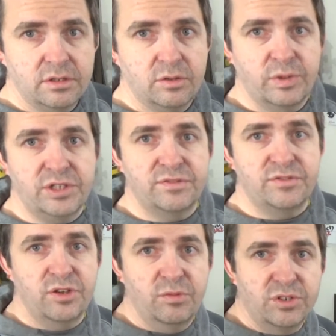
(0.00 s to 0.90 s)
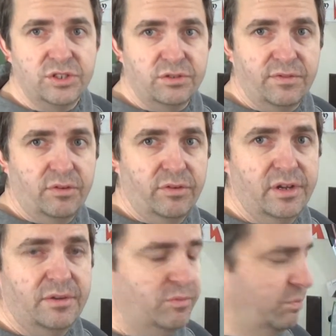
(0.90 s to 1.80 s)
of doom, which is on the floor here,
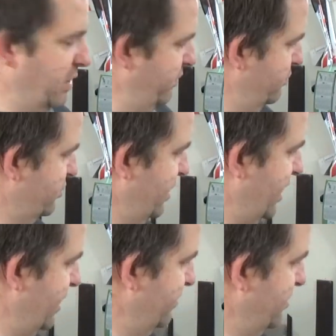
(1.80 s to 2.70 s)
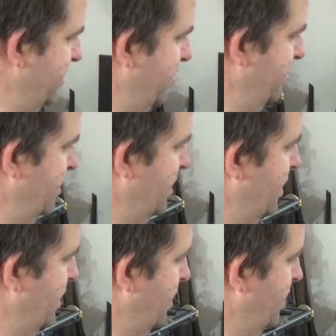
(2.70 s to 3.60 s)
maybe using the lathe in the mill.
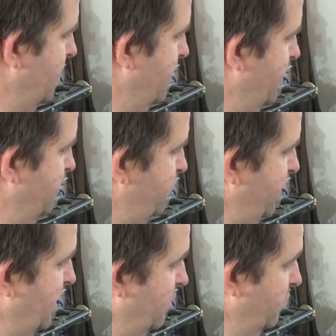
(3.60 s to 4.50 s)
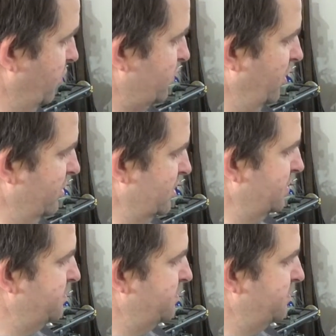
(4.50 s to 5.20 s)
So yeah, it all works fine.